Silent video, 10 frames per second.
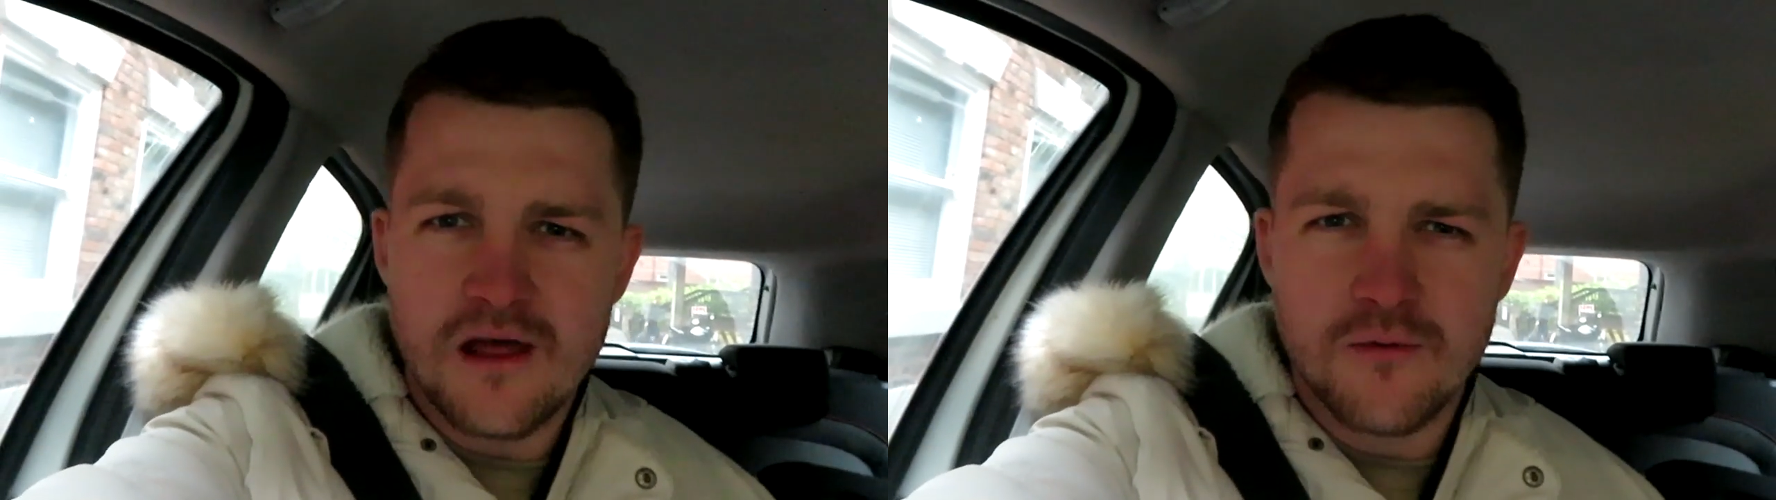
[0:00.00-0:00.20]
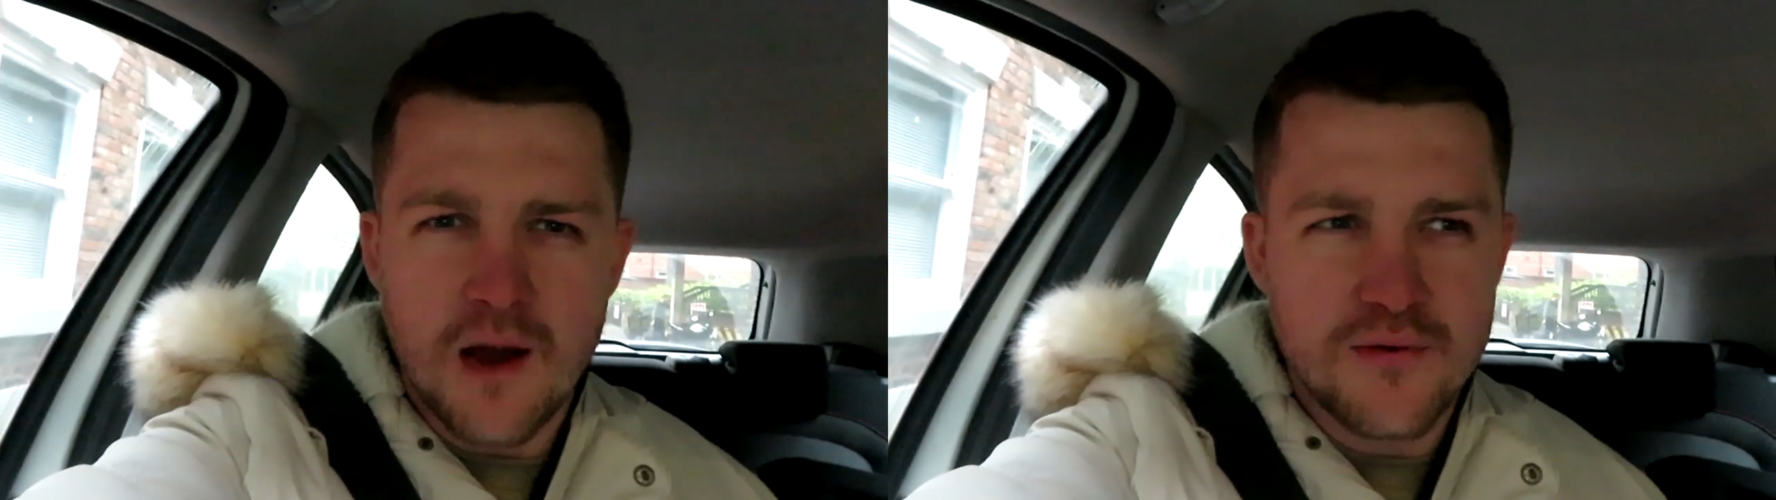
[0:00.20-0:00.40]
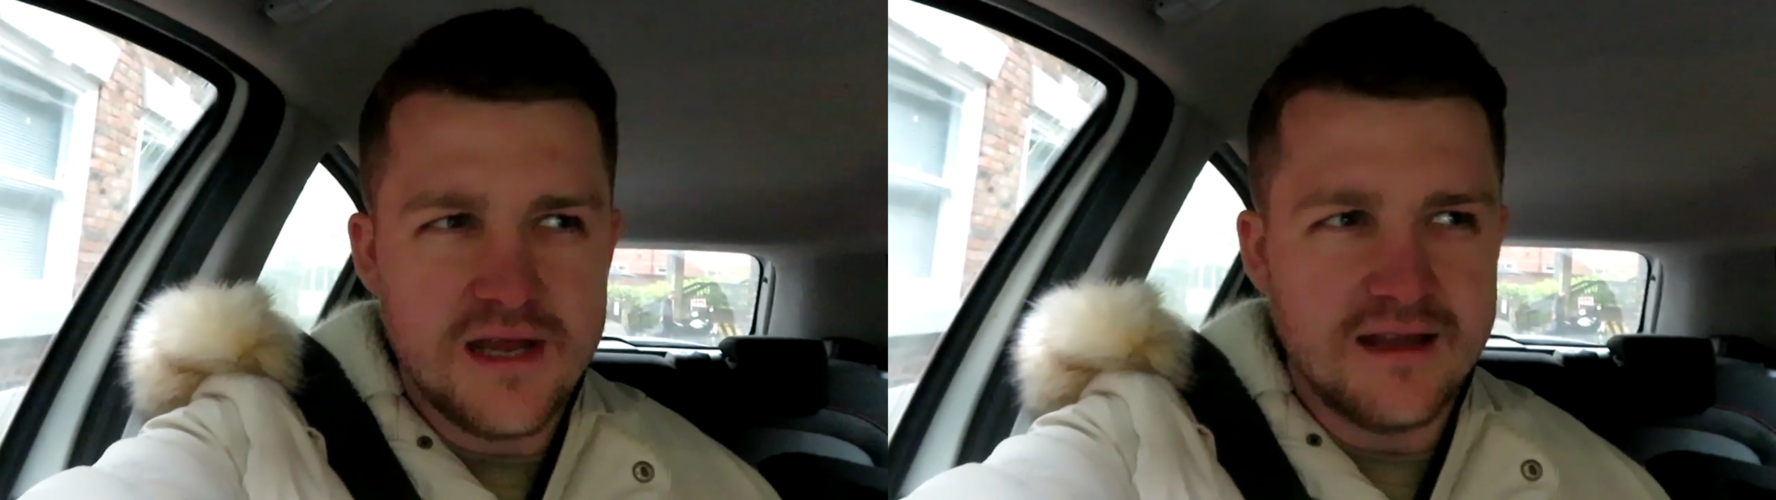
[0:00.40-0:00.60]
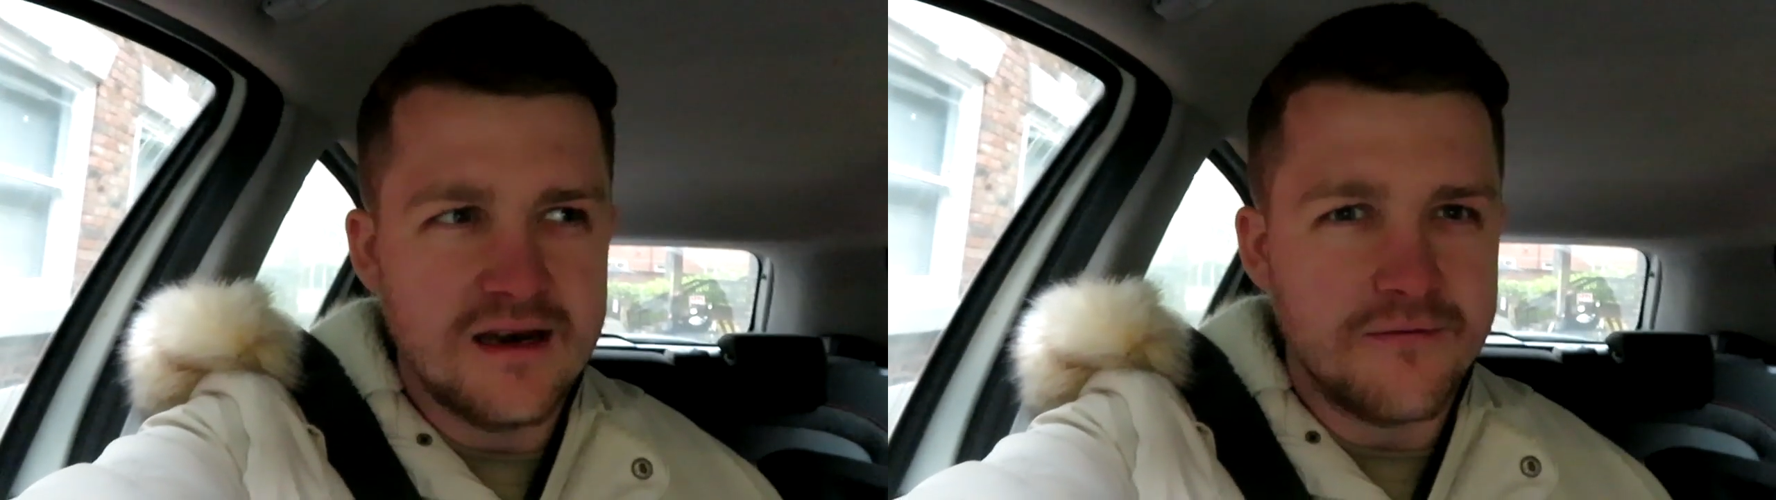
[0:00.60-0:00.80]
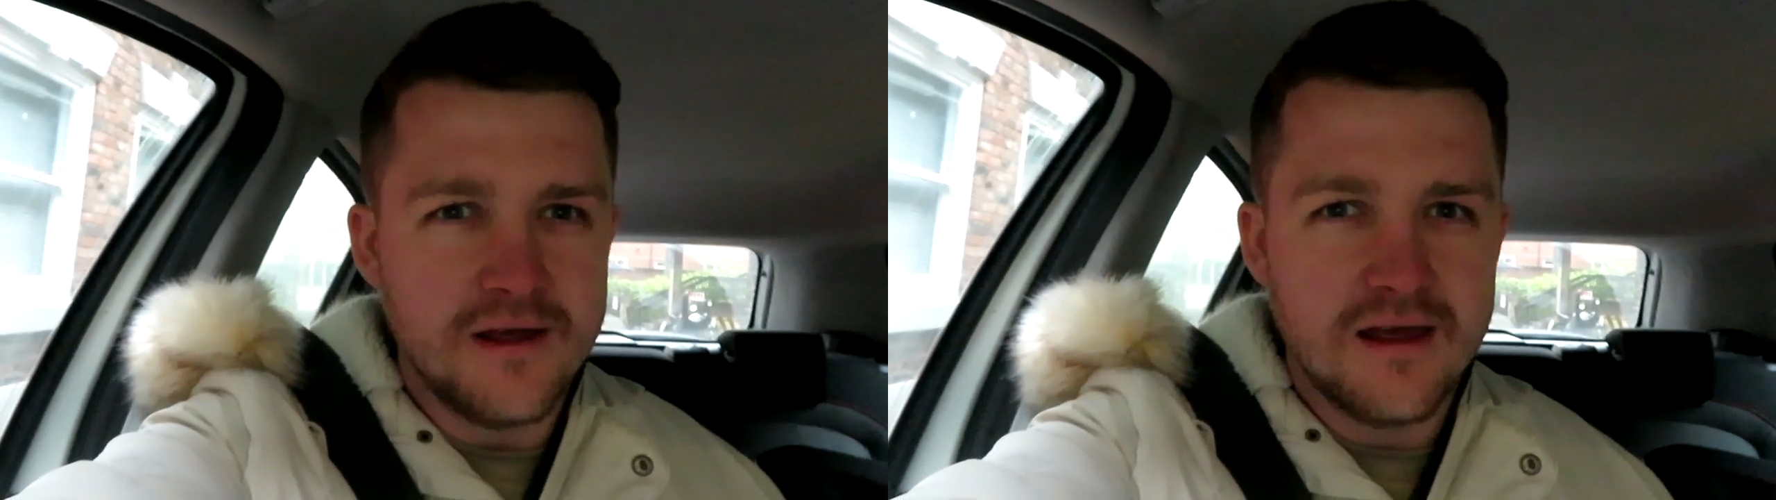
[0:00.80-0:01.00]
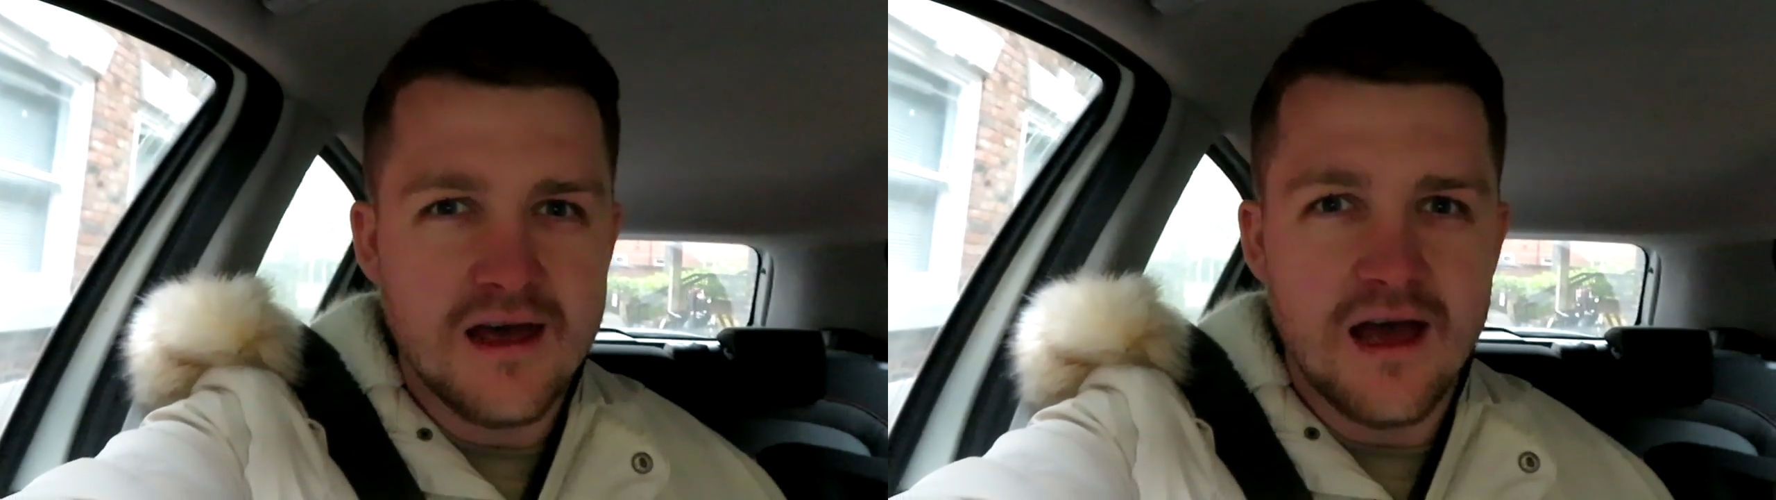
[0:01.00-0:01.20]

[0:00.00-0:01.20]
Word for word: that's what I predicted, I think,